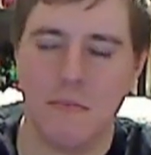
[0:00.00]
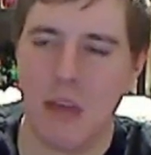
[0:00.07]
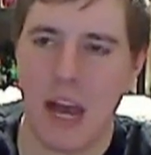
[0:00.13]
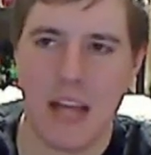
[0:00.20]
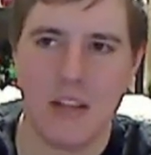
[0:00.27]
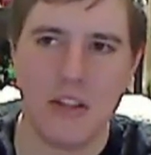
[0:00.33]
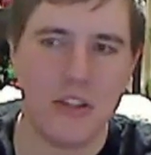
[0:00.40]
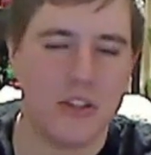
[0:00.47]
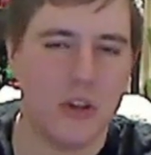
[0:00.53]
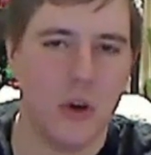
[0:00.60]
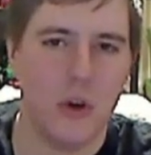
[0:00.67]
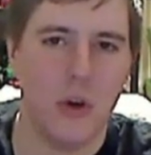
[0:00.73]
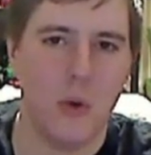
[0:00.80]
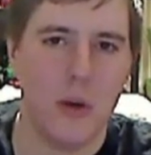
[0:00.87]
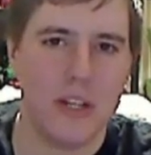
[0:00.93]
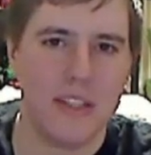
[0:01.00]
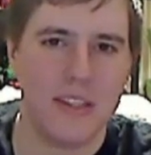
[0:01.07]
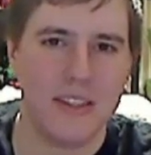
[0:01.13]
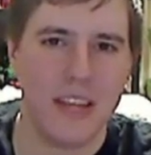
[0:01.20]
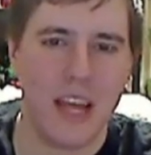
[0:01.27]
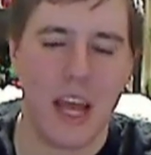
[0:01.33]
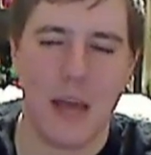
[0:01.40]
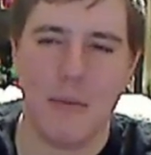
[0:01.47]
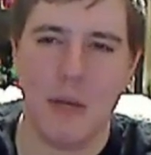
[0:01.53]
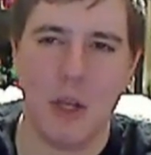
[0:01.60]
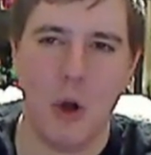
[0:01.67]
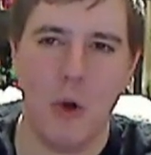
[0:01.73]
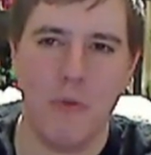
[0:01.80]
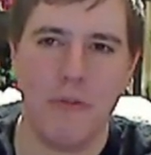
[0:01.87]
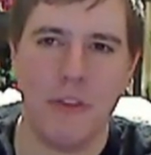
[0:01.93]
I just don't know what to say. I mean,
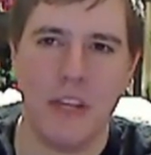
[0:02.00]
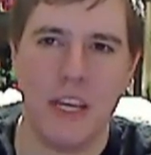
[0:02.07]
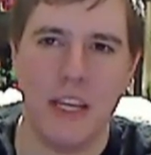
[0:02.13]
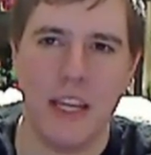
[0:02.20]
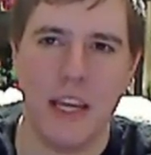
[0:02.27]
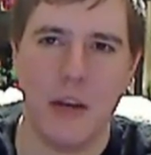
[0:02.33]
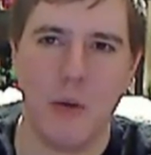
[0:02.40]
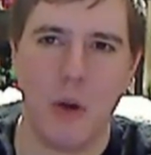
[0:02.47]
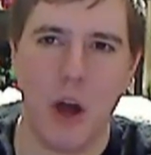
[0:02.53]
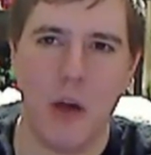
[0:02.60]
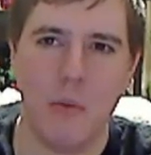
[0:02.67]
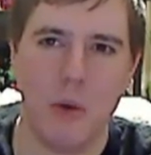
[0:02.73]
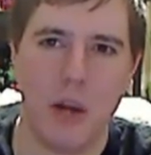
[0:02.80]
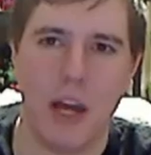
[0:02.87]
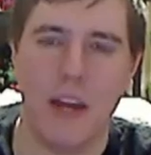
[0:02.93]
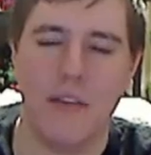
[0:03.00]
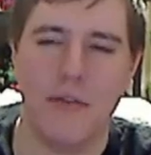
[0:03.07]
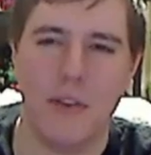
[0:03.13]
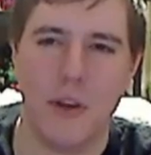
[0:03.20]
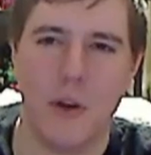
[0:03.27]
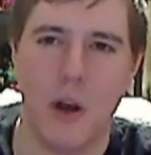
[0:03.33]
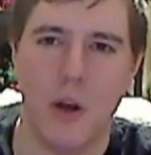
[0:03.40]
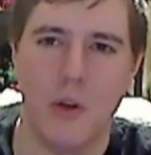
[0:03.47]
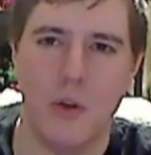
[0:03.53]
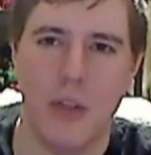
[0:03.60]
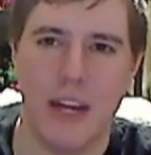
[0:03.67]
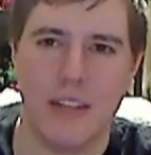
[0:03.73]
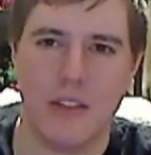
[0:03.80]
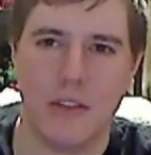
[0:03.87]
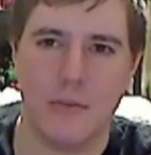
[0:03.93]
hopefully later on we'll kind of figure out who
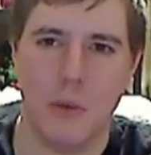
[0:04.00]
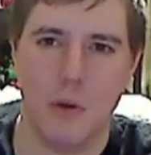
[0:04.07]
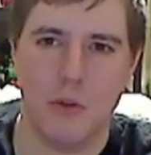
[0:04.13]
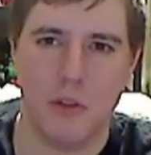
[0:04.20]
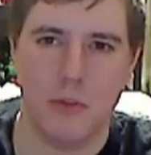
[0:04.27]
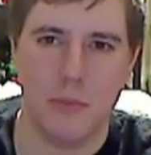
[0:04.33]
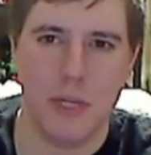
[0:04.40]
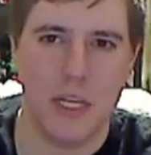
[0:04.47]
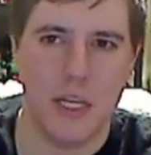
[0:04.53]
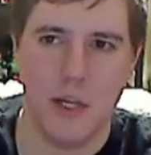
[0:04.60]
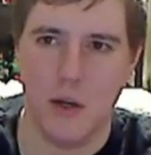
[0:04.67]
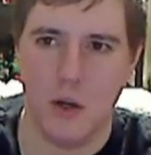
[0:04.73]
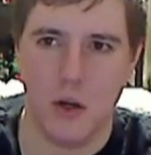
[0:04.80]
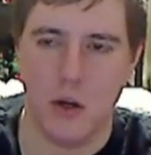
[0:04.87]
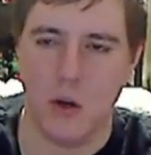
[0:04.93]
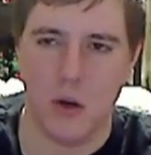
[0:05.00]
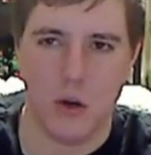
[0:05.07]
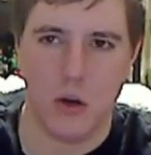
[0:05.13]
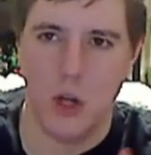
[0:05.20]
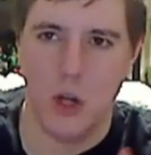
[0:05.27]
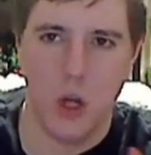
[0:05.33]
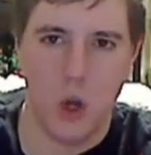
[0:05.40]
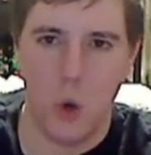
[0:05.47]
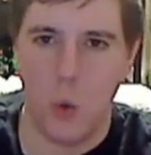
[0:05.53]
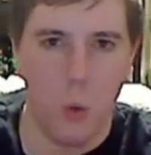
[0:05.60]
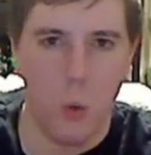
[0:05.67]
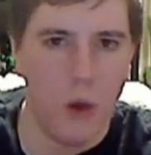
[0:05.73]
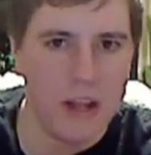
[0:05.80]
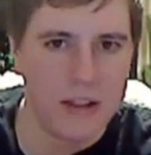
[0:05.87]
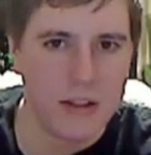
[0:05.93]
that's supposed to be or or
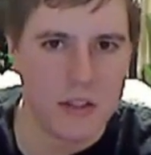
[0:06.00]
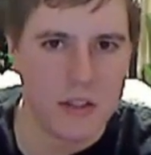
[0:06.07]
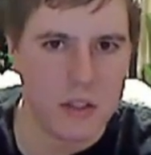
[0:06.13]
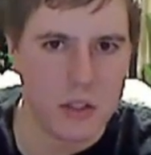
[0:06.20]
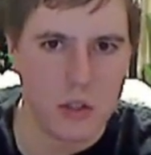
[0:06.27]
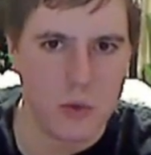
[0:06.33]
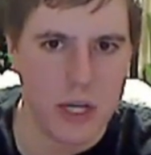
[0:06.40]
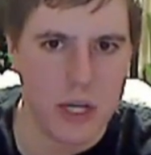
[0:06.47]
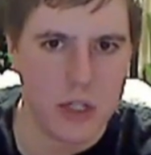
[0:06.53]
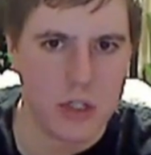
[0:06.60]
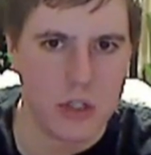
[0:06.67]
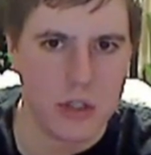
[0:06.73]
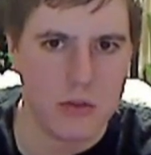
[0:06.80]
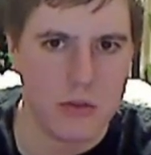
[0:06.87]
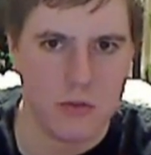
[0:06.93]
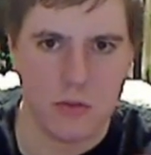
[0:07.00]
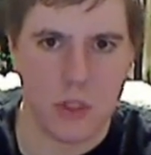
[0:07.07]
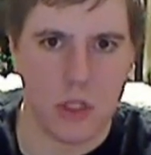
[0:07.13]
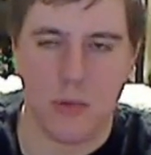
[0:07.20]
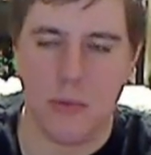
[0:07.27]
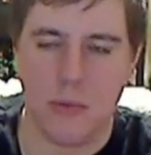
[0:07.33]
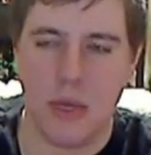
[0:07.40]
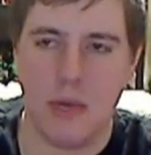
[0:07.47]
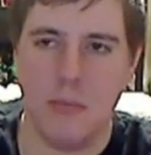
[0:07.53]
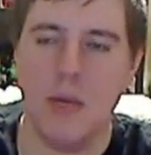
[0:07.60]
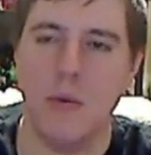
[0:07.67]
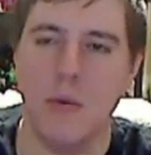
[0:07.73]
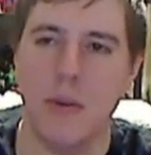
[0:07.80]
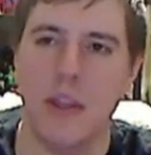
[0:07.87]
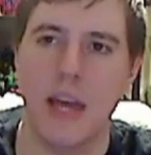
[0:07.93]
what the situation you know may
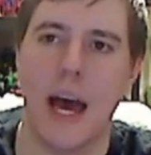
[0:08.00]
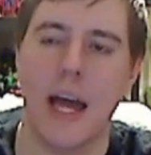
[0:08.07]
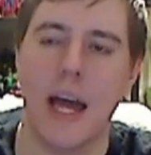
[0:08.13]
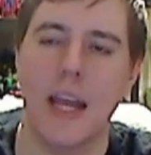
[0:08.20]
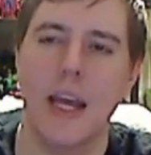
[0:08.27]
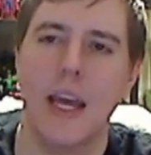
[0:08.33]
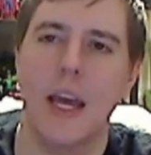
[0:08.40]
be with that.